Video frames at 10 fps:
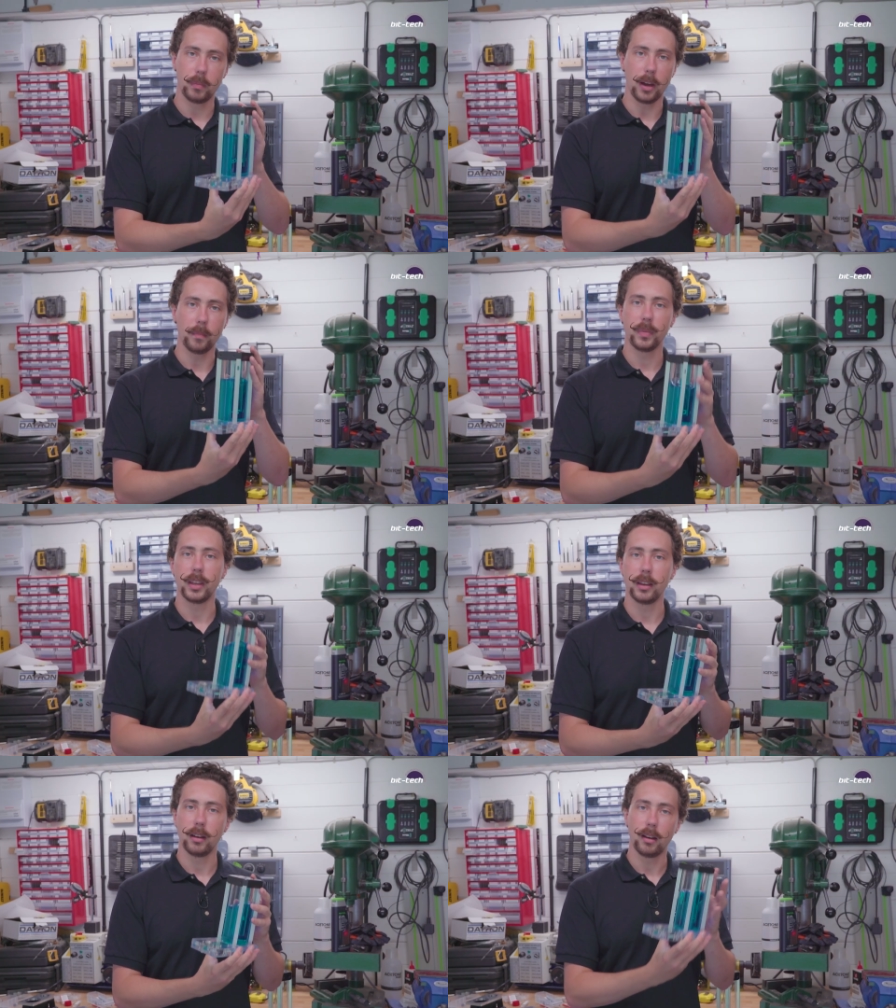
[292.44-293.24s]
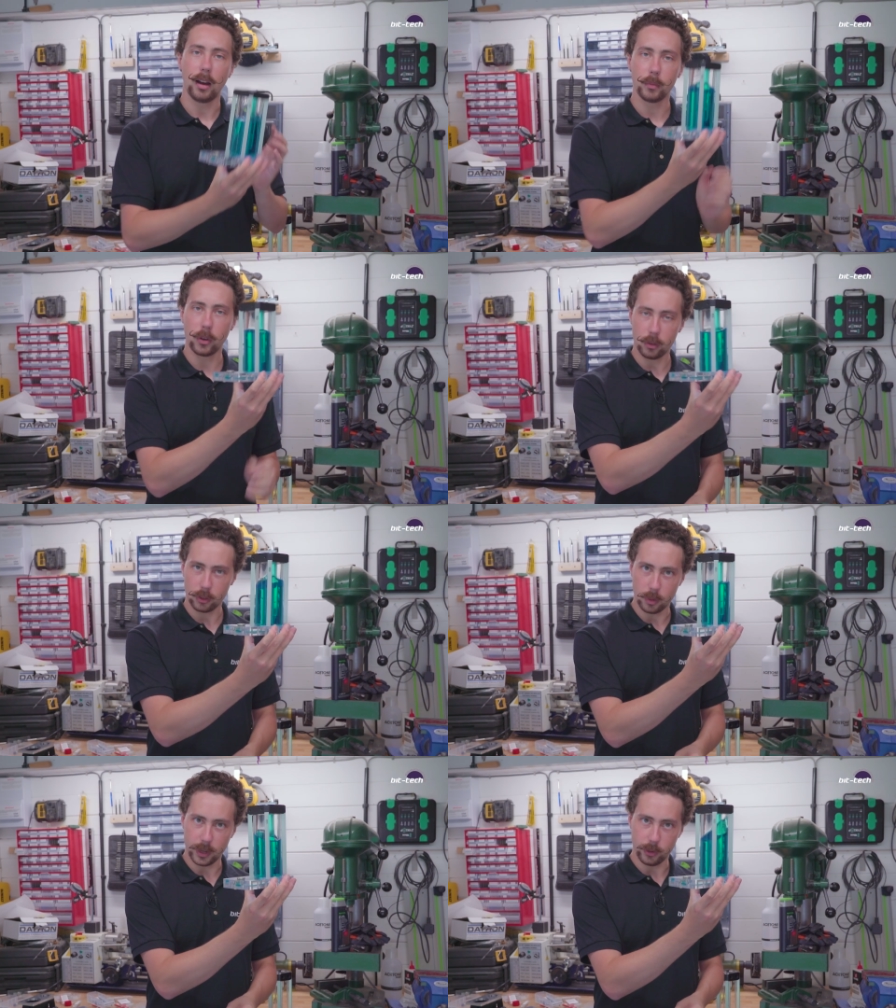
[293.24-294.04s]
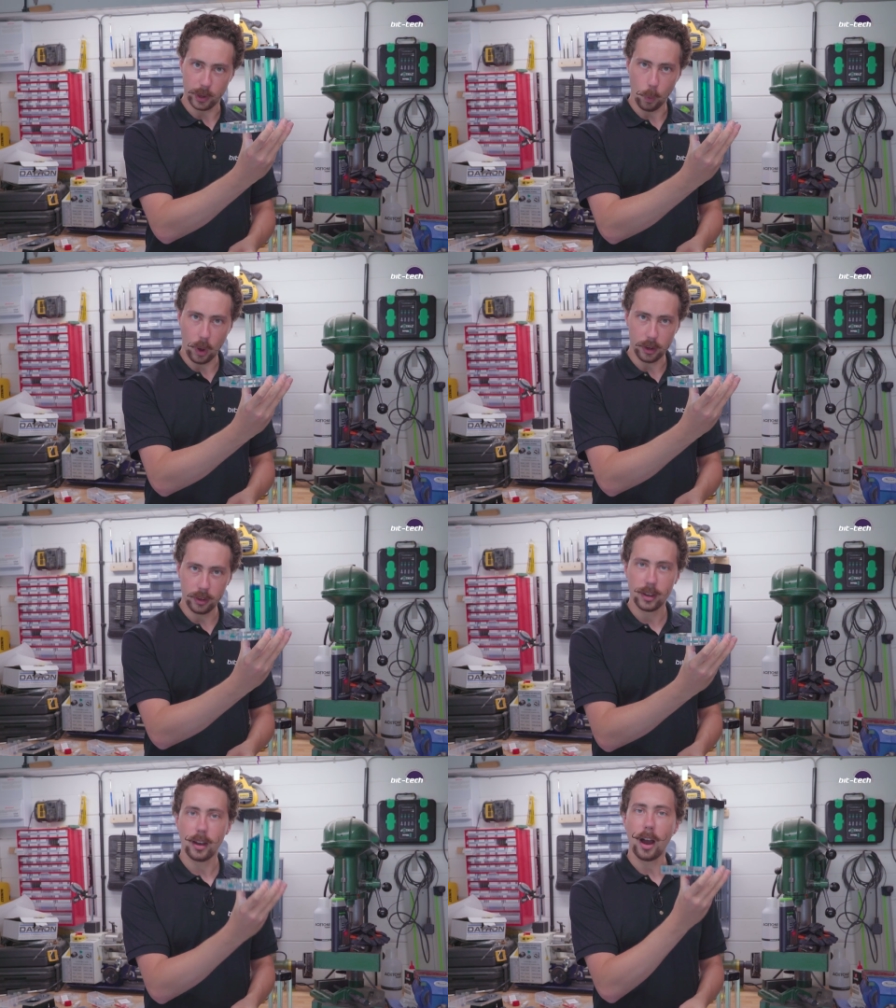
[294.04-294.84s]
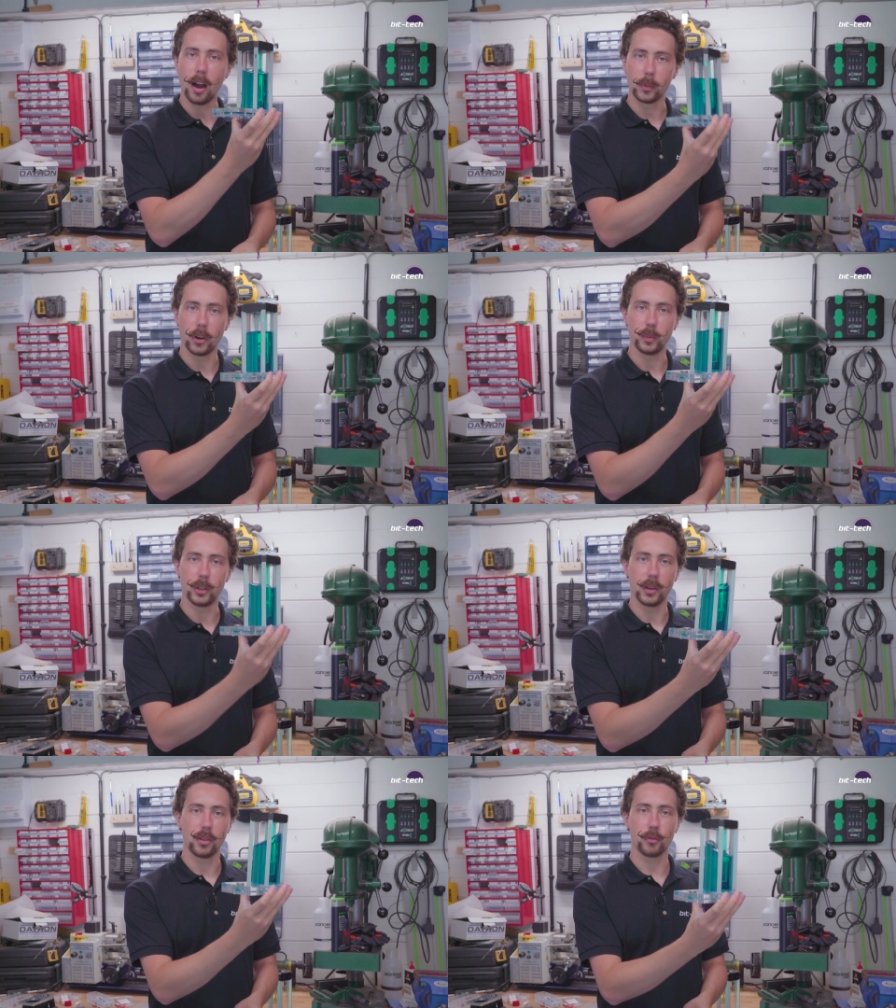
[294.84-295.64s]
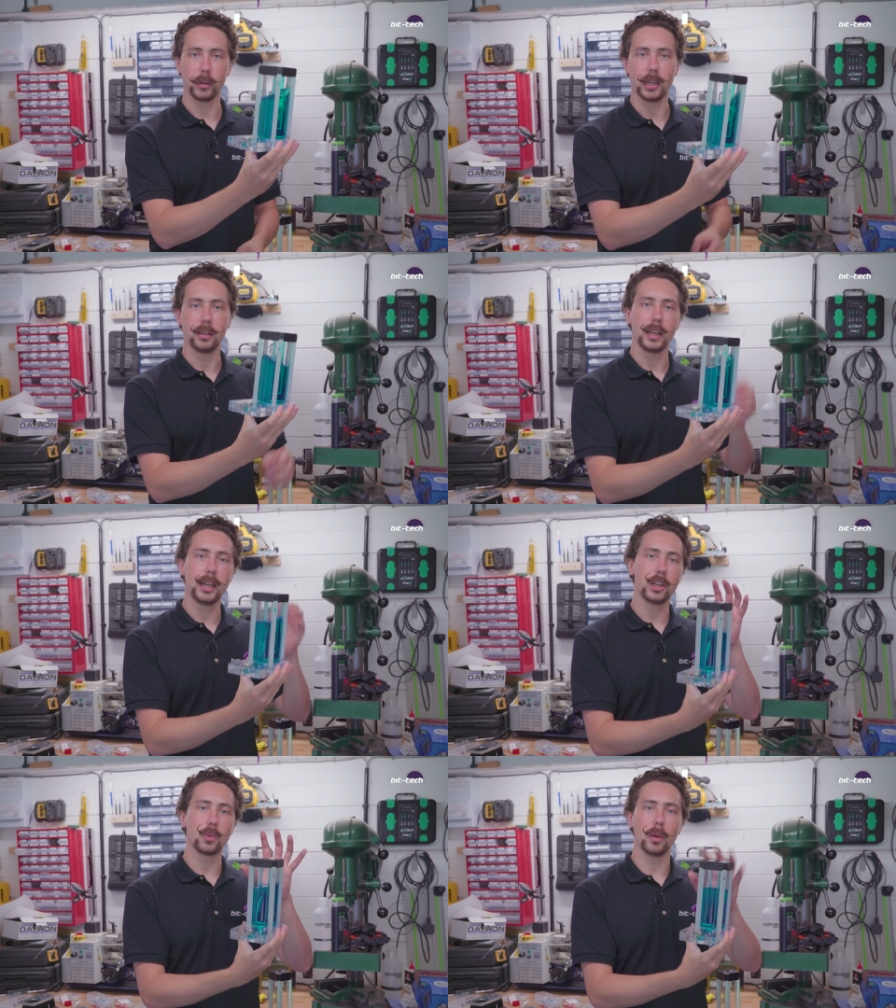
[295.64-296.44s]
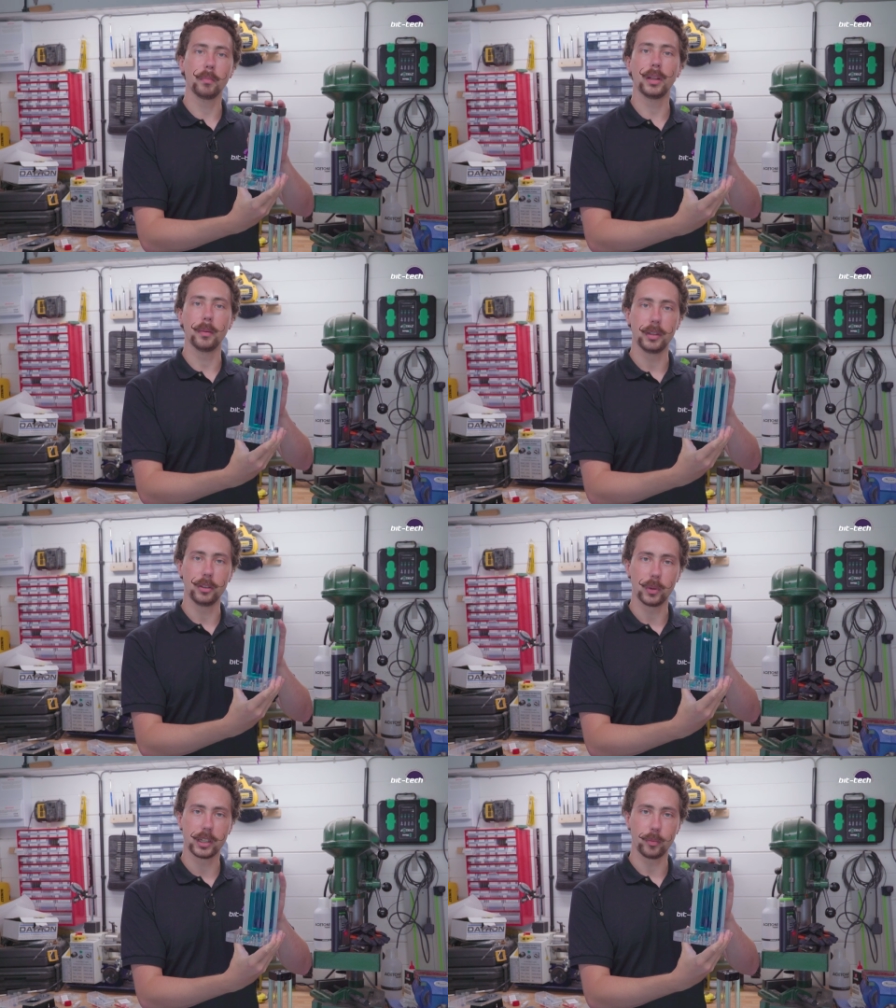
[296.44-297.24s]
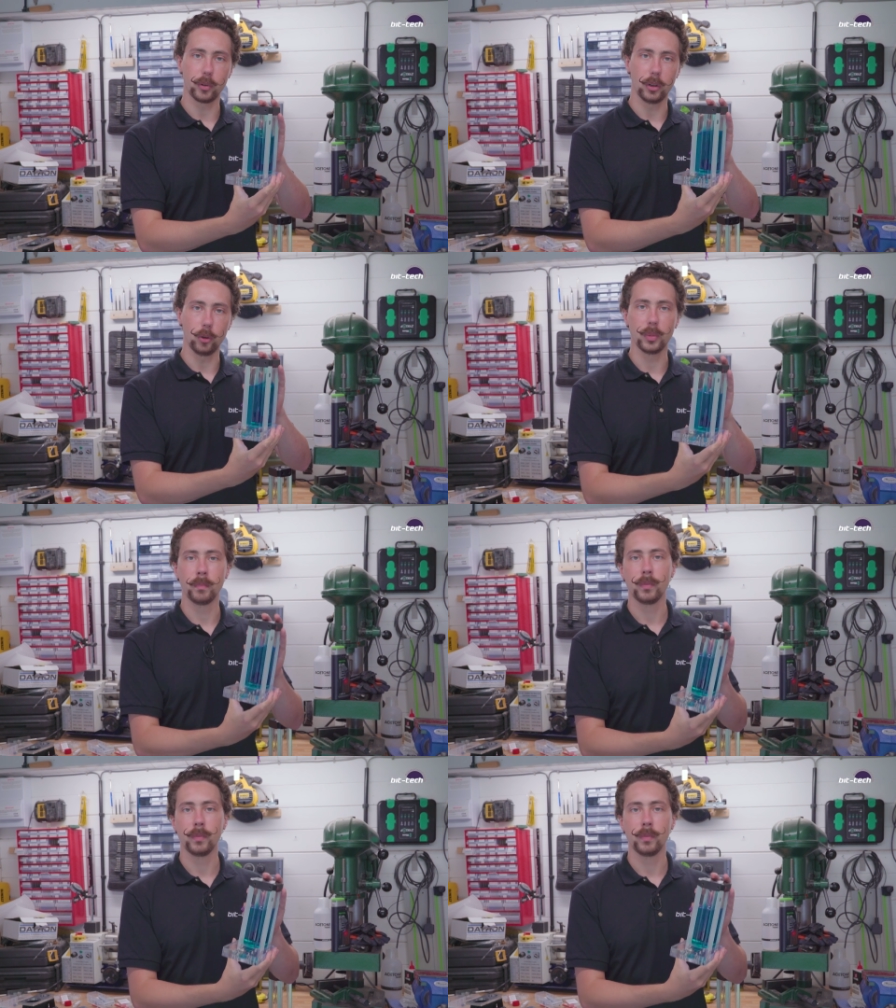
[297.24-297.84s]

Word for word: But I'm not going to be doing one, I'm going to be doing three, each one plumbed into a separate loop.